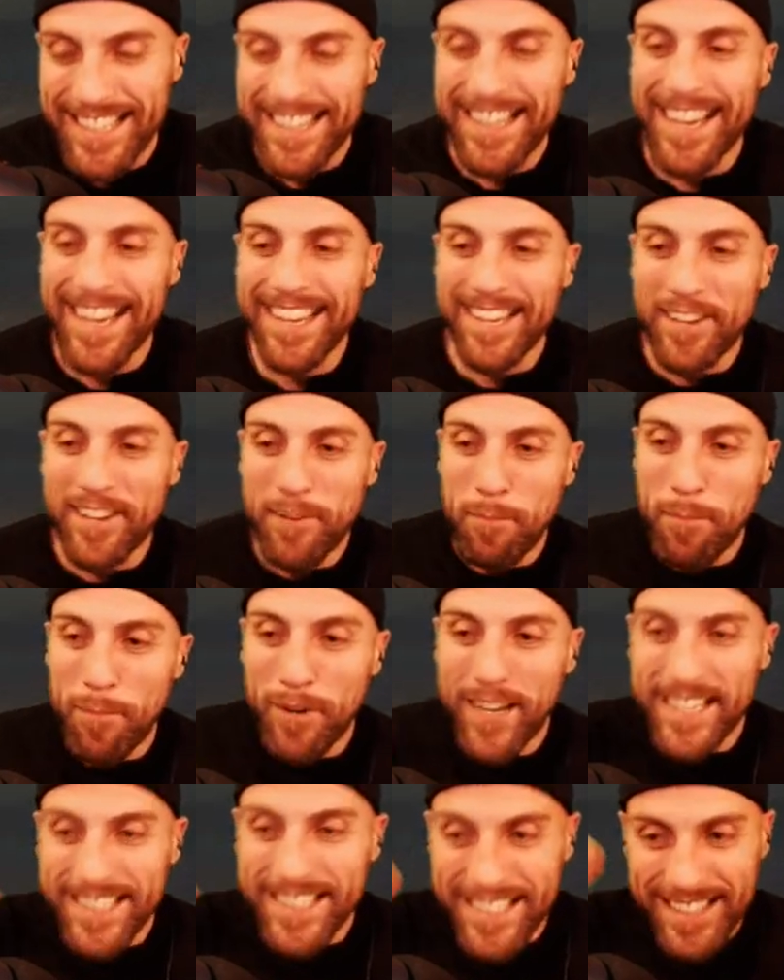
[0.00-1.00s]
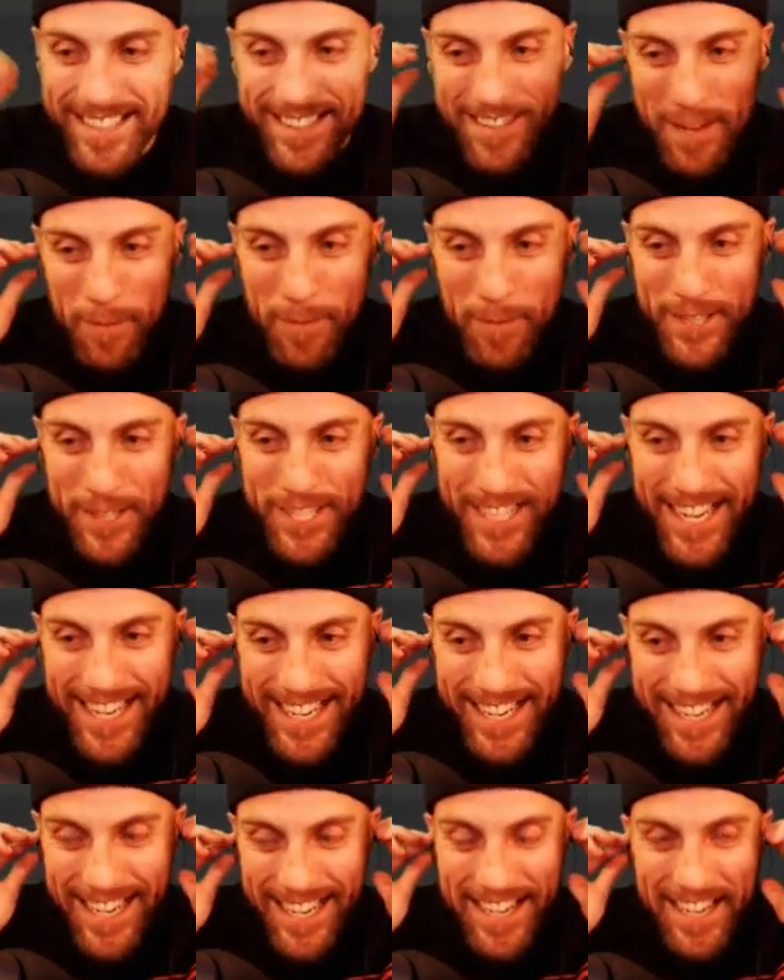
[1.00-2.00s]
Thank you, Britt. I appreciate
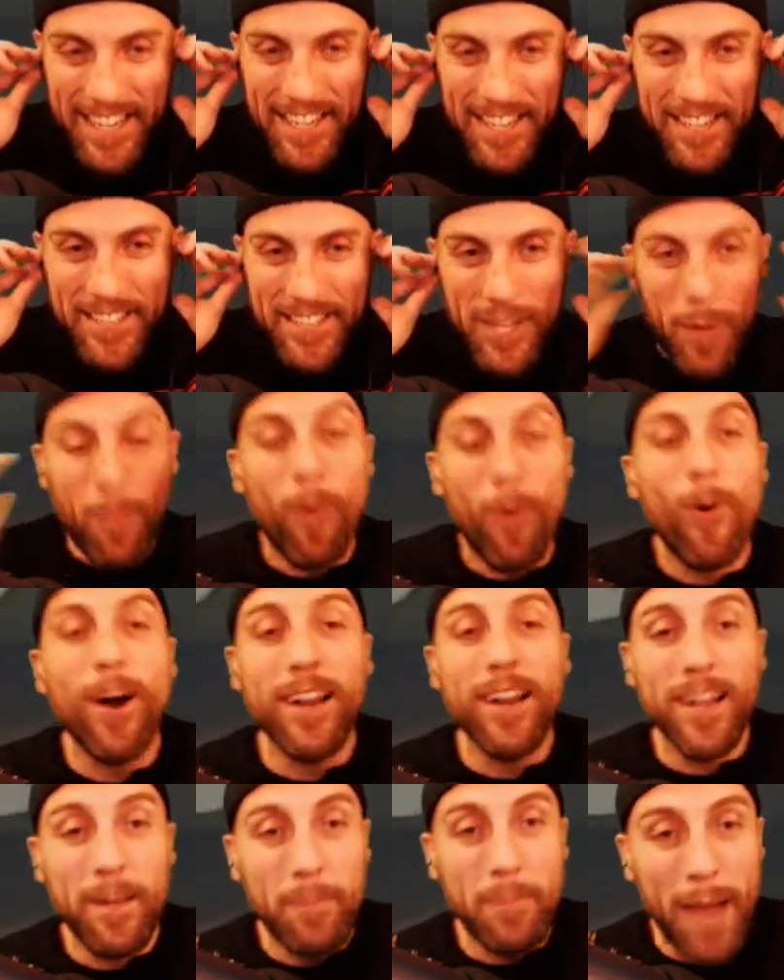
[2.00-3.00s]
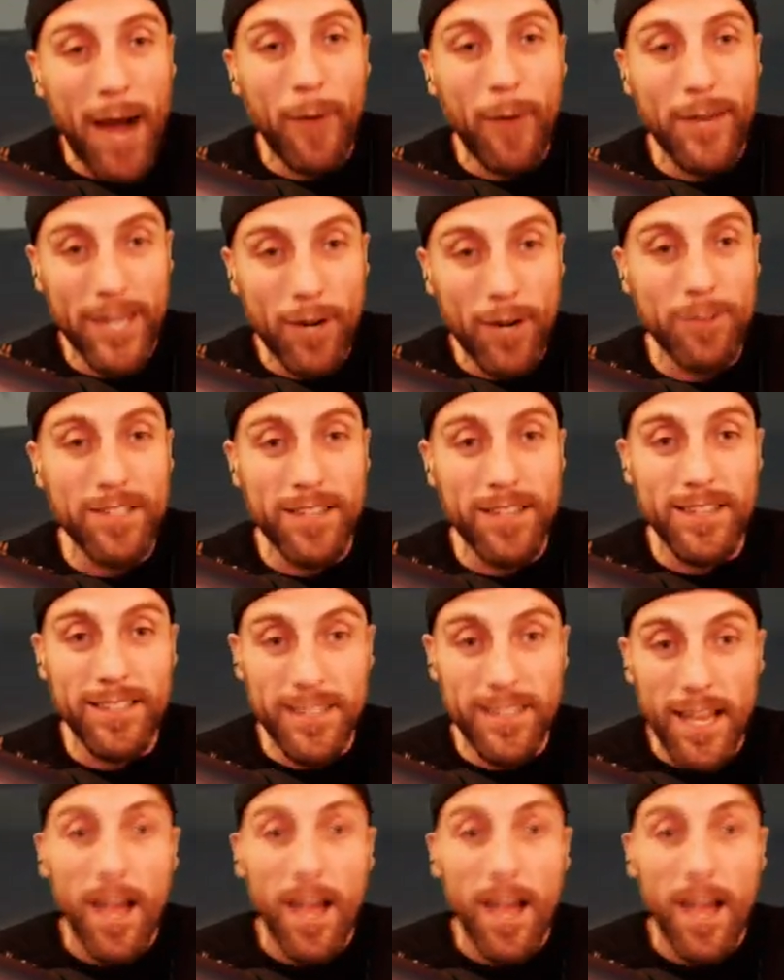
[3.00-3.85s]
it. So Moana and Maui go to this